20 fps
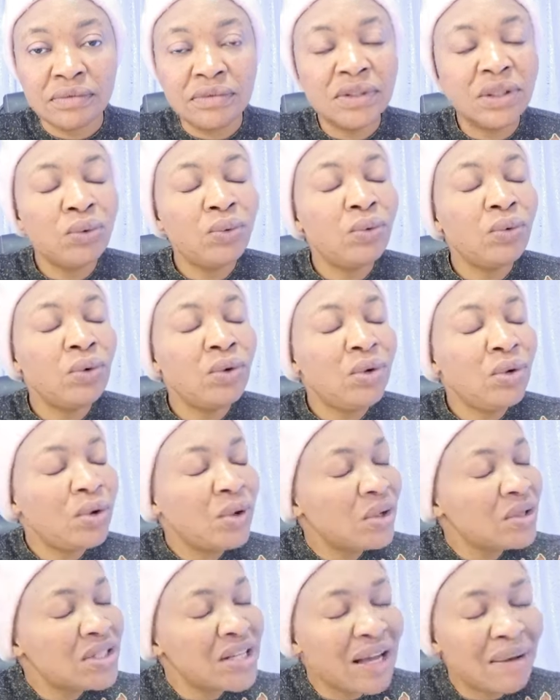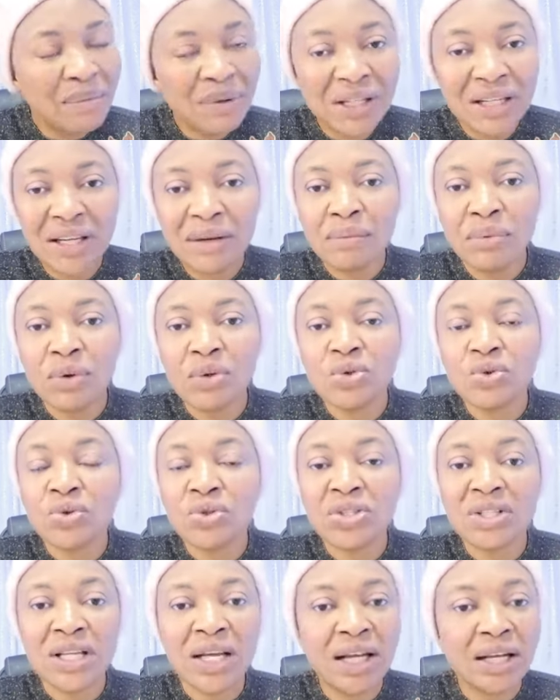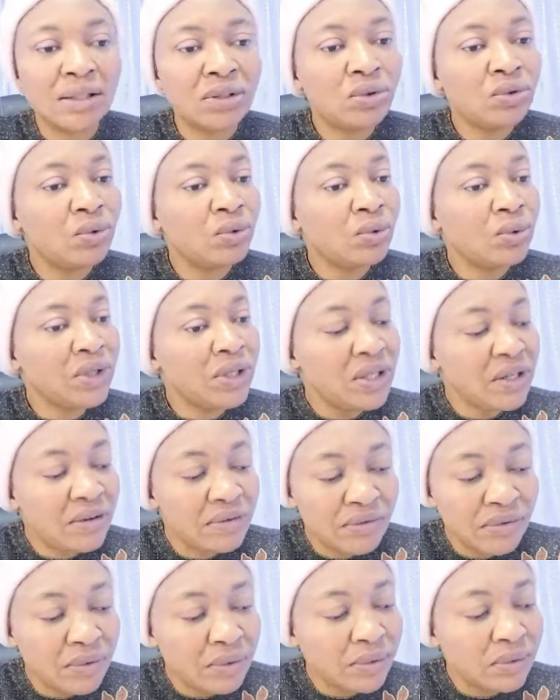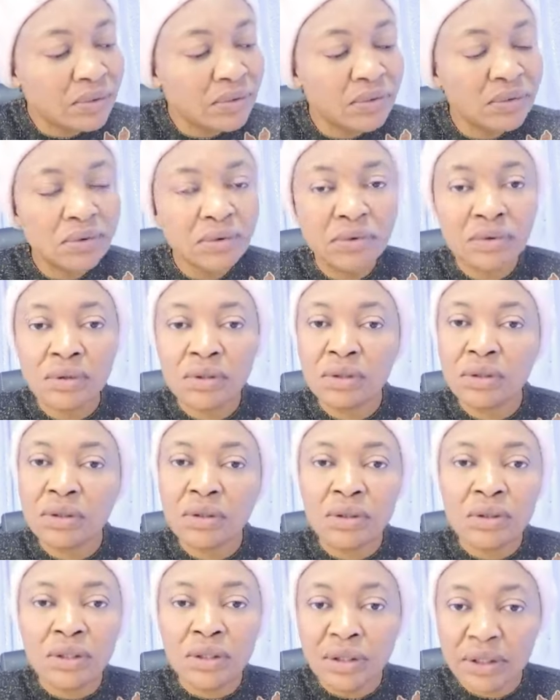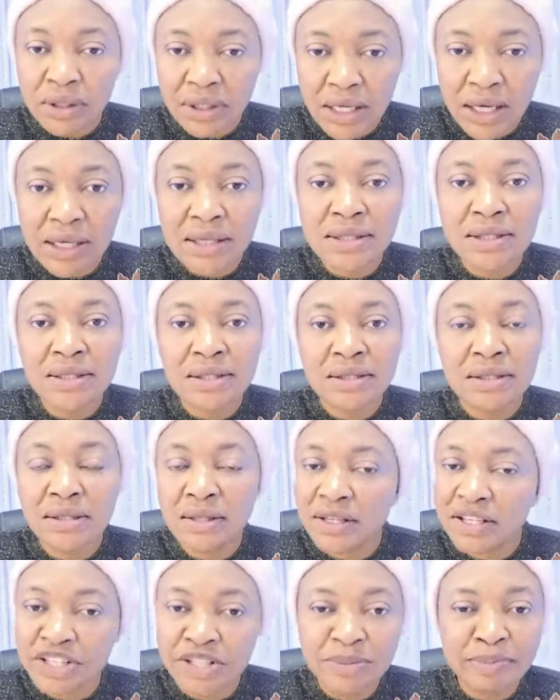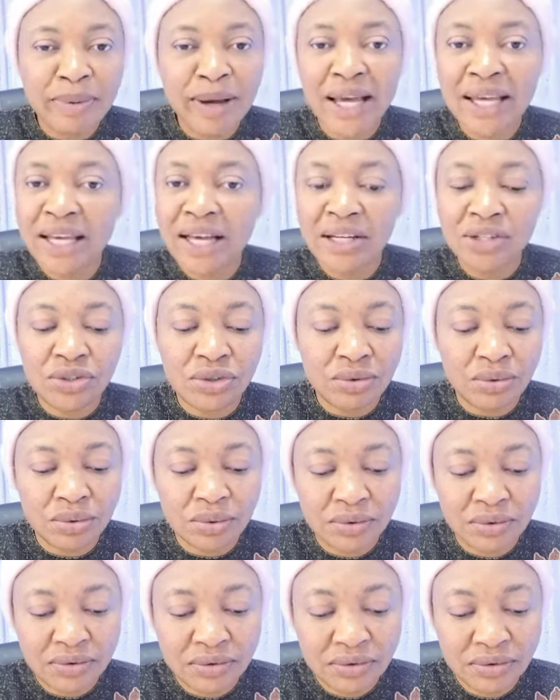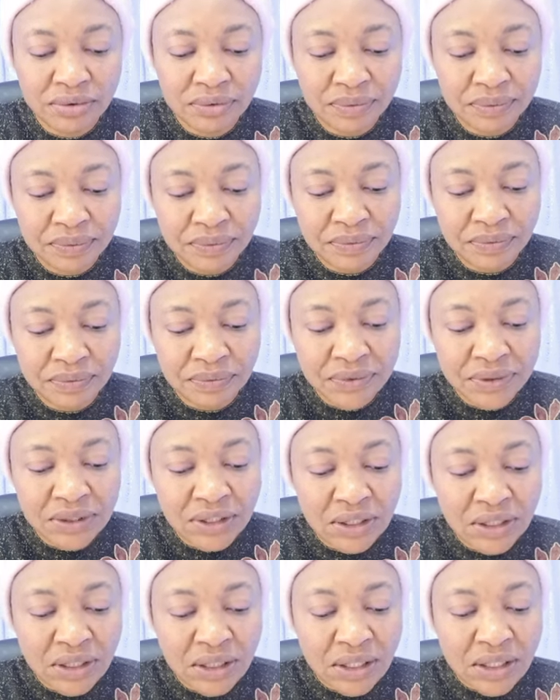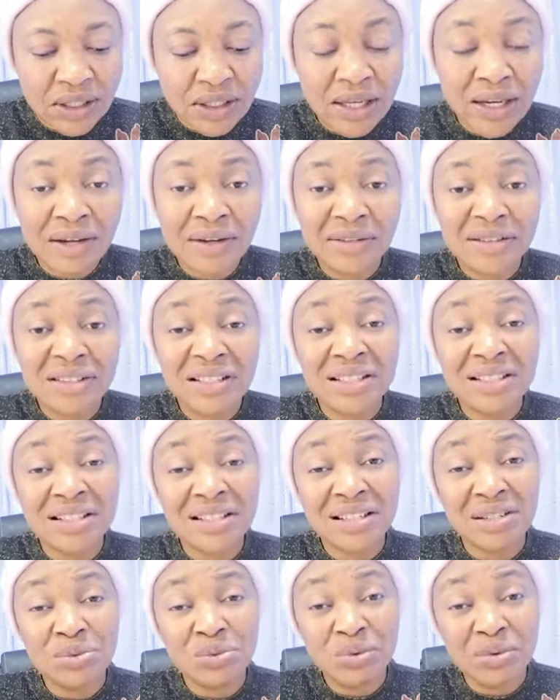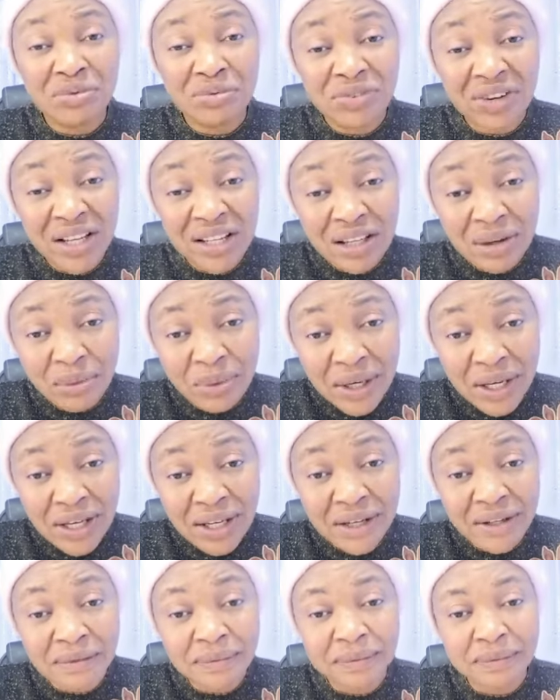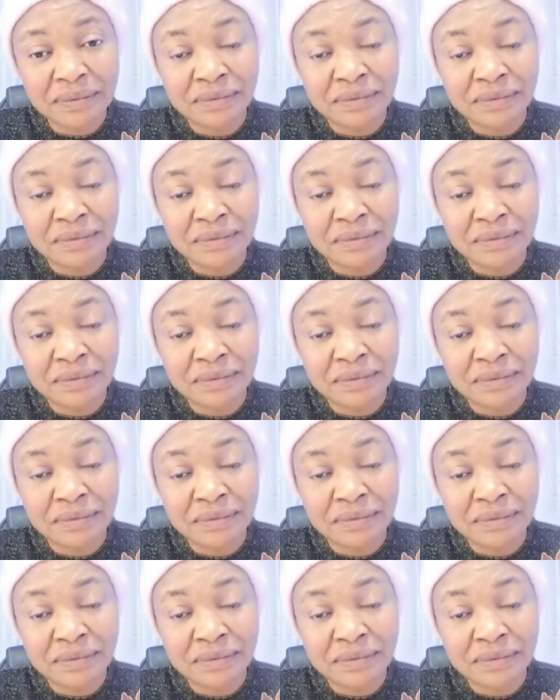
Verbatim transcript: they would not have been able to stand to even, yes, inspired you. The criticism will fade away.